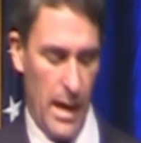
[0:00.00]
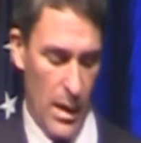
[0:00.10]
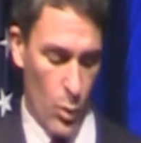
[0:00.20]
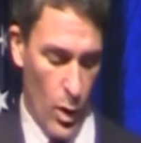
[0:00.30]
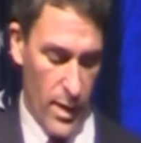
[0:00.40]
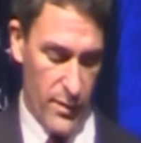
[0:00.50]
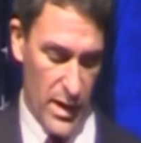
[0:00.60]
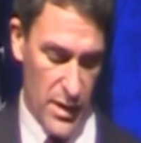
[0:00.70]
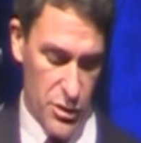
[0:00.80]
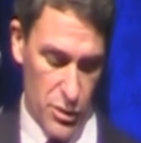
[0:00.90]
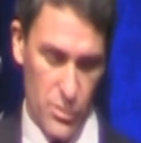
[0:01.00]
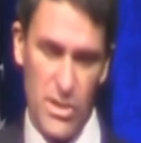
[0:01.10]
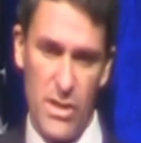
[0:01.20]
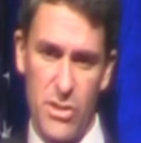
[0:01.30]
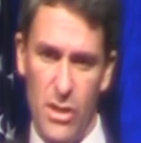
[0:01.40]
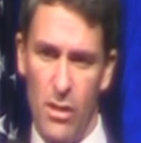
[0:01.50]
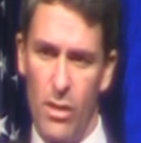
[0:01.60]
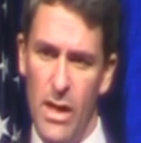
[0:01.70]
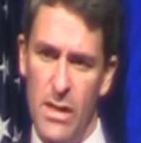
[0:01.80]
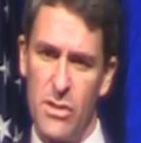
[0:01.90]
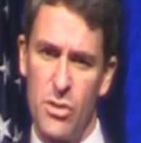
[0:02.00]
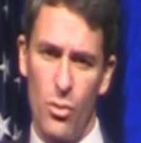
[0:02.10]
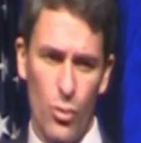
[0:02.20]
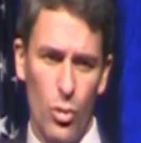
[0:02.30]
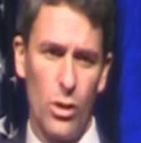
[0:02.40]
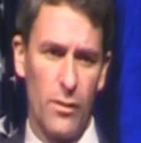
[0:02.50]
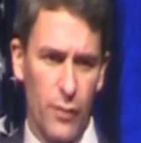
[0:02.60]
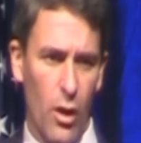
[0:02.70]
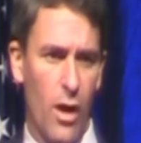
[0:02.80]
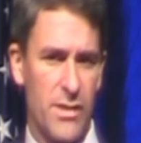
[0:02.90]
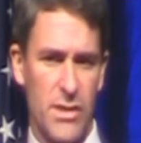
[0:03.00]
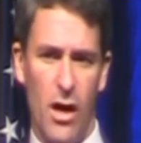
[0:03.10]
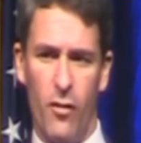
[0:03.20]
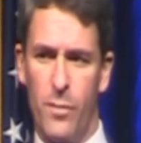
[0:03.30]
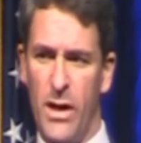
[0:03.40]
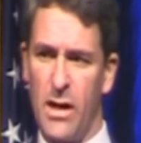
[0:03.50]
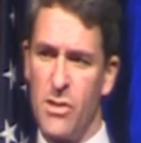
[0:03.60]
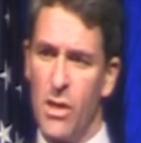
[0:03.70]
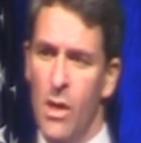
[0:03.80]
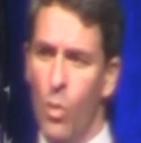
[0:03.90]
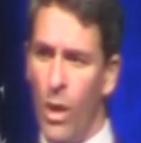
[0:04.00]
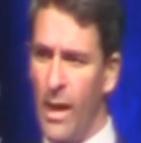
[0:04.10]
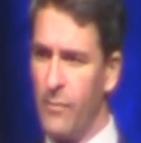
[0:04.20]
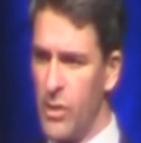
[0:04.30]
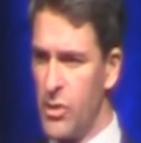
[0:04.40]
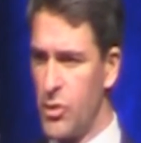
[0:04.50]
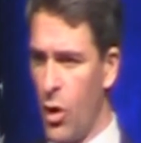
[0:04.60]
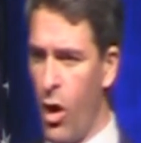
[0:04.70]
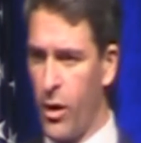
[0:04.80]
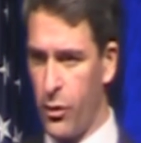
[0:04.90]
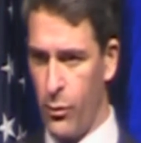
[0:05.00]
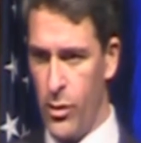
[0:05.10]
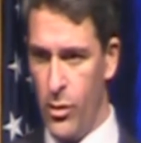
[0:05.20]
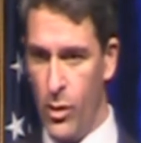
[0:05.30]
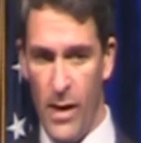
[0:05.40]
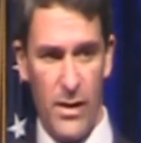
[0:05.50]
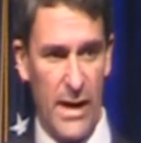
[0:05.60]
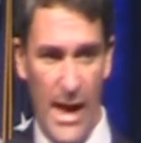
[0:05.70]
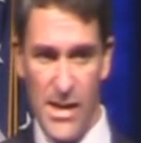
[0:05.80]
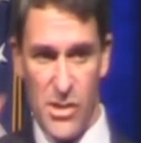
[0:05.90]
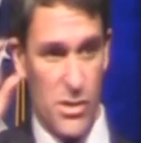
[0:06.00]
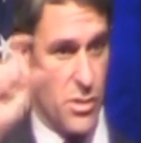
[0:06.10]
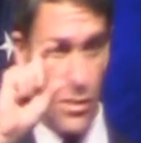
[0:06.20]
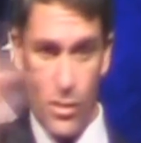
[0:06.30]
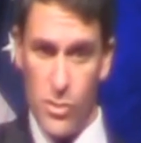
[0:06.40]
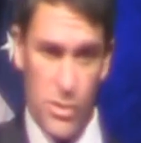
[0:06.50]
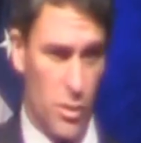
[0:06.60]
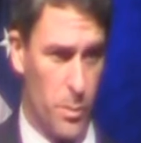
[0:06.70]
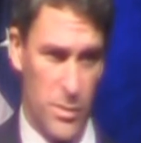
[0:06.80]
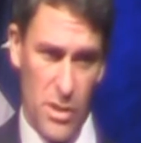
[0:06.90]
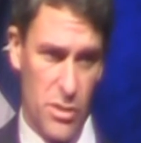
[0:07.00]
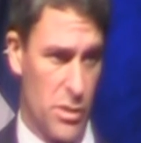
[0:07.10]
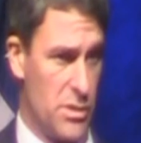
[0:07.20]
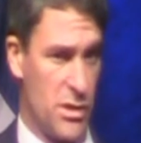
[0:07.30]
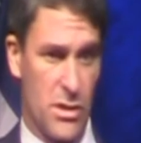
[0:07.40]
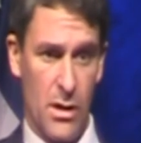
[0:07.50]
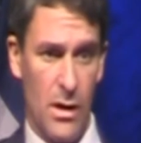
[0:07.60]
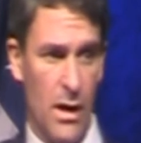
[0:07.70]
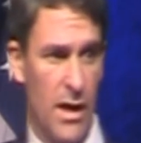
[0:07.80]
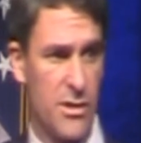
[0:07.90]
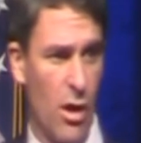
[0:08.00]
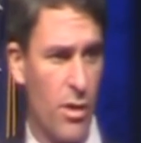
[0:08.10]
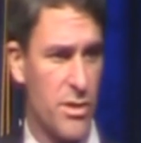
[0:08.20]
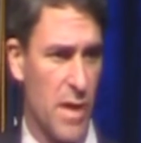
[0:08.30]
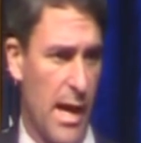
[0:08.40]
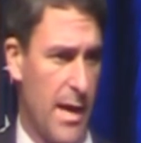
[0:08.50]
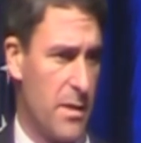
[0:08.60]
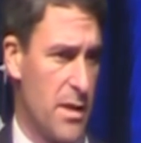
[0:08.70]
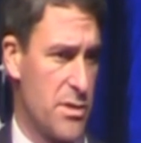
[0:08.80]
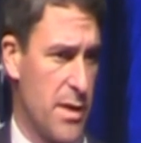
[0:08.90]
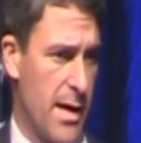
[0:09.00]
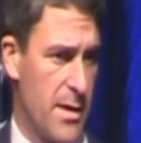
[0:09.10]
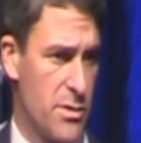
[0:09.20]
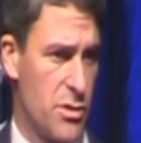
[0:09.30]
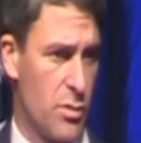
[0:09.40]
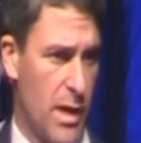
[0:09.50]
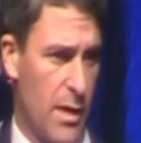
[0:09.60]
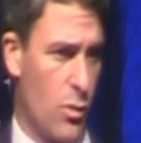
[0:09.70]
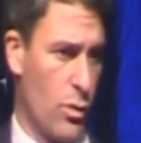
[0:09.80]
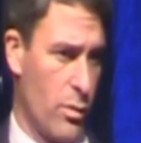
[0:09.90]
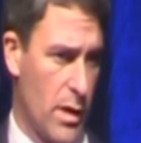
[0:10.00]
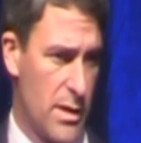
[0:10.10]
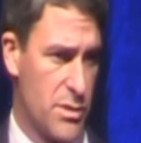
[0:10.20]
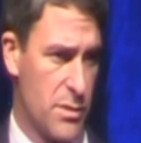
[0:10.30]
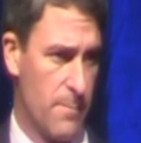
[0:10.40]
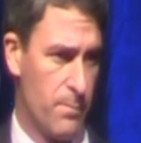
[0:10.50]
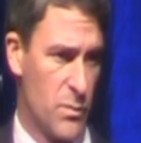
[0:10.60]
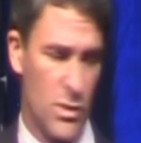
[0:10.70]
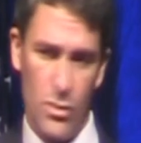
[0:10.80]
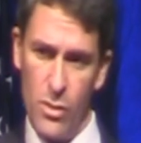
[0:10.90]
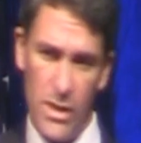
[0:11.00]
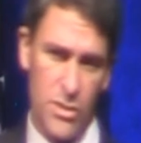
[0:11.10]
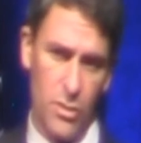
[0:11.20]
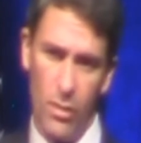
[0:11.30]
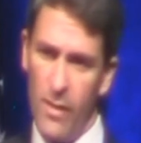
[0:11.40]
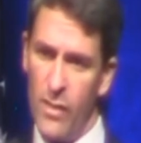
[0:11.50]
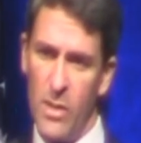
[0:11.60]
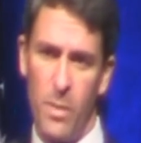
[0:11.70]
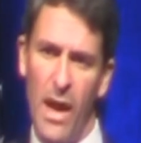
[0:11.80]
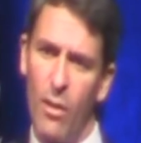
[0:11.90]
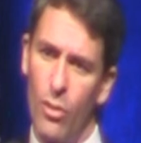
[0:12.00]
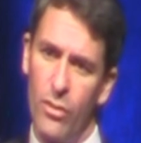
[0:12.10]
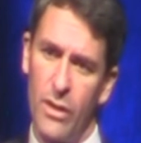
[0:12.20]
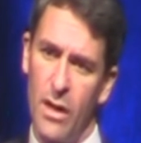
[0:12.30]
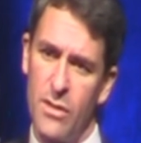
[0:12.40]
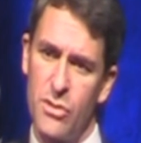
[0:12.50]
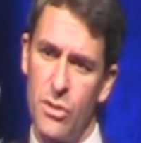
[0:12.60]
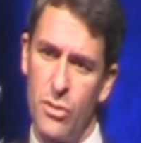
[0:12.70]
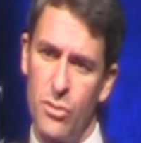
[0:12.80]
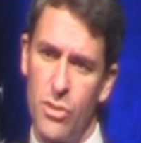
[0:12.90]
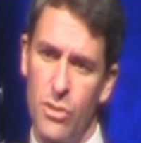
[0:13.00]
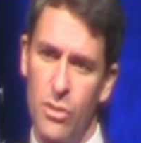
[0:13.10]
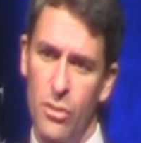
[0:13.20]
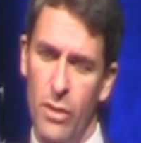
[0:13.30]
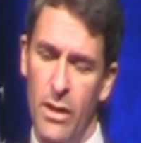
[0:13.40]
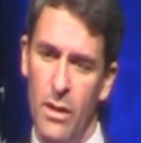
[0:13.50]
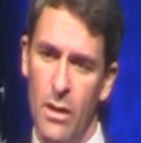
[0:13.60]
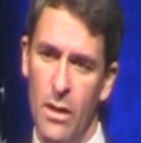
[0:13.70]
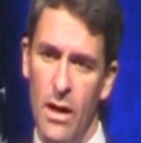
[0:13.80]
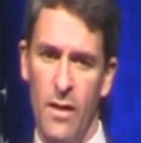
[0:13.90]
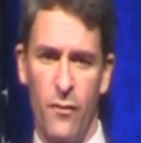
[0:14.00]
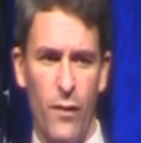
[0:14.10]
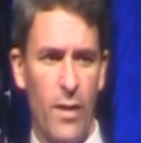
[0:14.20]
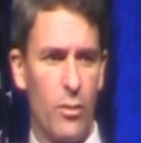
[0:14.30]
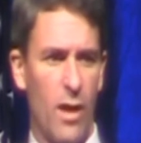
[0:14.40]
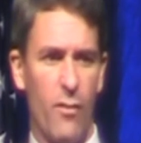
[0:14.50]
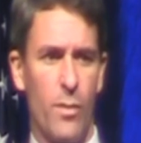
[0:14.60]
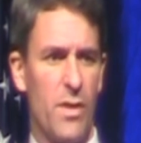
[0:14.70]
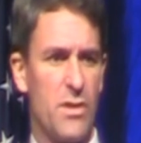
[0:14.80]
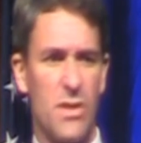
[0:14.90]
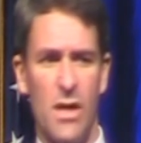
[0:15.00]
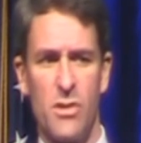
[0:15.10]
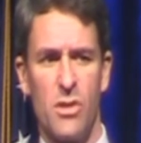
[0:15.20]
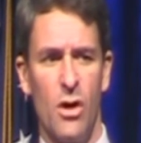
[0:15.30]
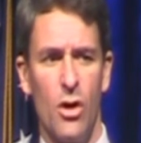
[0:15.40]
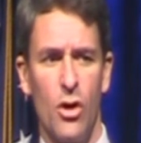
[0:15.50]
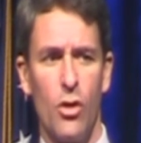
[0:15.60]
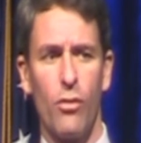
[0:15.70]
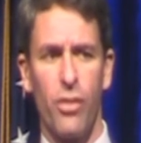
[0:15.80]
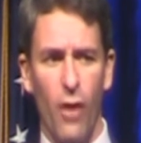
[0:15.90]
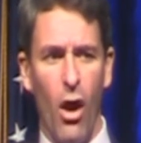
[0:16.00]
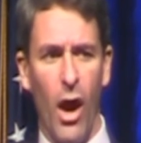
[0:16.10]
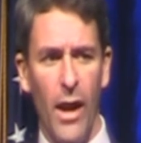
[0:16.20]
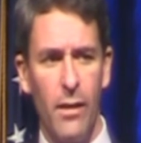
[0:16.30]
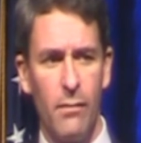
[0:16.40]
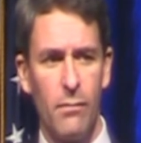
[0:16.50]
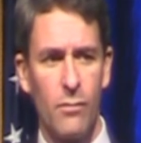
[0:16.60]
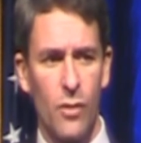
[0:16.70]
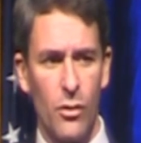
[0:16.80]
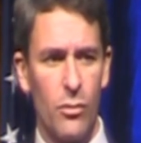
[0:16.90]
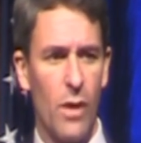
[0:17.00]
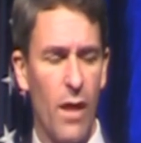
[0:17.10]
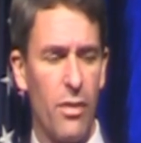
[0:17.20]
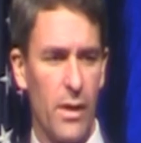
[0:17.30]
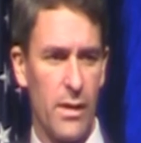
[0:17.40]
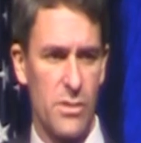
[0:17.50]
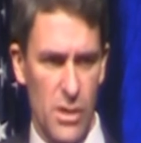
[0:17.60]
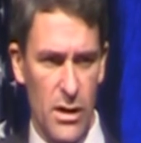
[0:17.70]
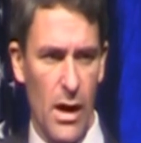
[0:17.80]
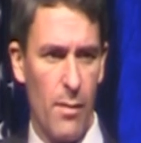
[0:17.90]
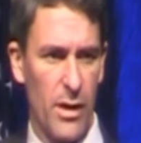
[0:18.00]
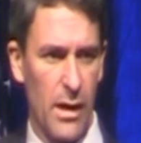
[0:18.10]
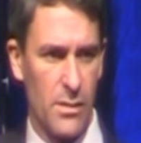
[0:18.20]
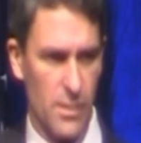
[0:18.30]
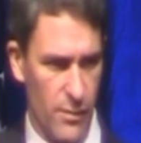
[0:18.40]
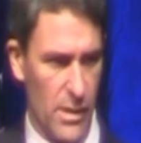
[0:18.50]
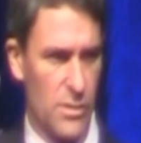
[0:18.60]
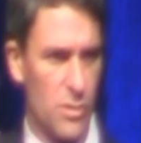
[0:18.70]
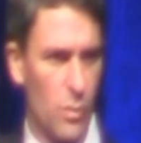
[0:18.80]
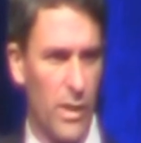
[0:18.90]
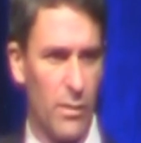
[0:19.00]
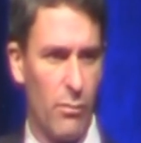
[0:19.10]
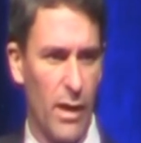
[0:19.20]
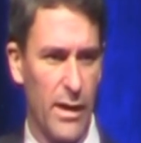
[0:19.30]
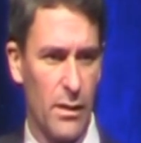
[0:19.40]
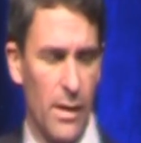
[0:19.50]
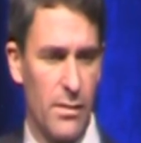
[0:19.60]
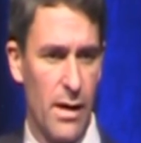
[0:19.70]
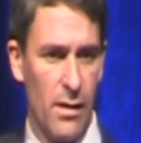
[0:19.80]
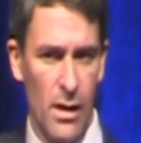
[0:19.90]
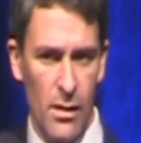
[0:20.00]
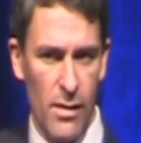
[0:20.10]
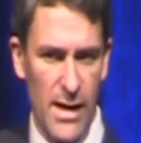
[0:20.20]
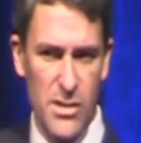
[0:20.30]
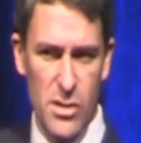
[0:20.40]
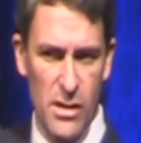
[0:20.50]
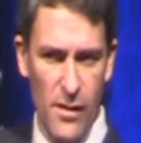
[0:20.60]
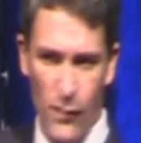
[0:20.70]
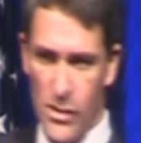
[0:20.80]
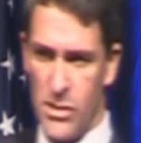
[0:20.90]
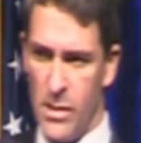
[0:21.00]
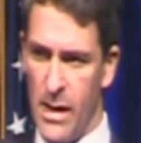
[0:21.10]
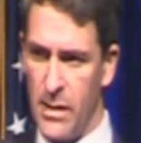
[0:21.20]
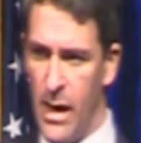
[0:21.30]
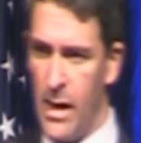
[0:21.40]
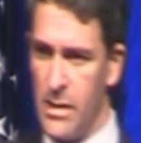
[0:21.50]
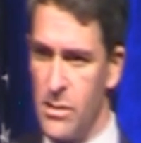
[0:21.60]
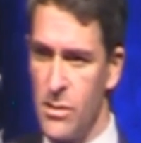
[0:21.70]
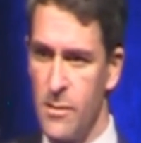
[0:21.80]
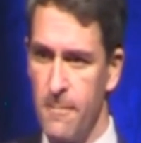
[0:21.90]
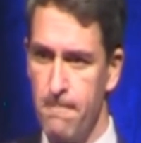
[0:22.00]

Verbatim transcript: And one of the issues this year is the rule of law itself, because while I've just talked through, and the case is those two positions, it's it's our side that says you can't order us to do this, you don't have any power in the Constitution to do it, and the federal government that says your thought to do nothing is economic activity, and so we can regulate that. That's the difference in that case.